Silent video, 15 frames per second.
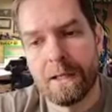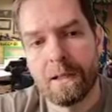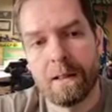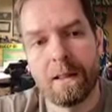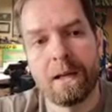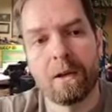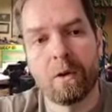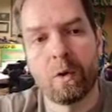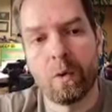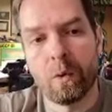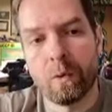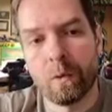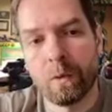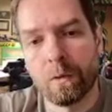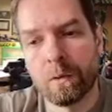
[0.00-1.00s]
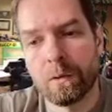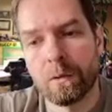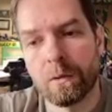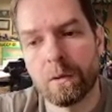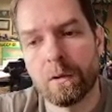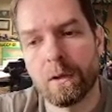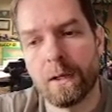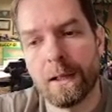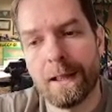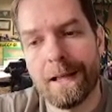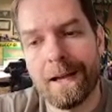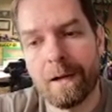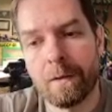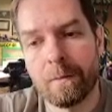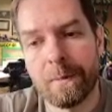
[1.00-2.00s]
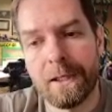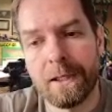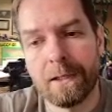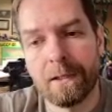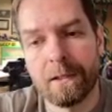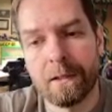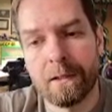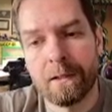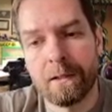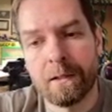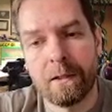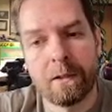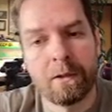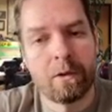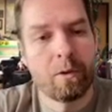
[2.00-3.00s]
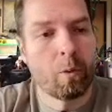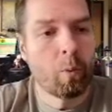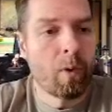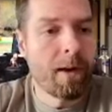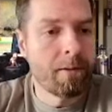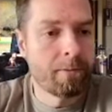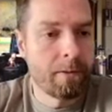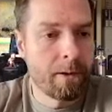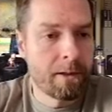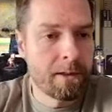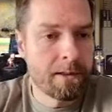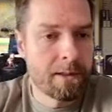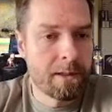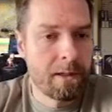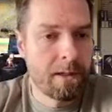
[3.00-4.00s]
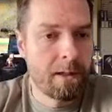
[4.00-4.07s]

that Google allowed me to reference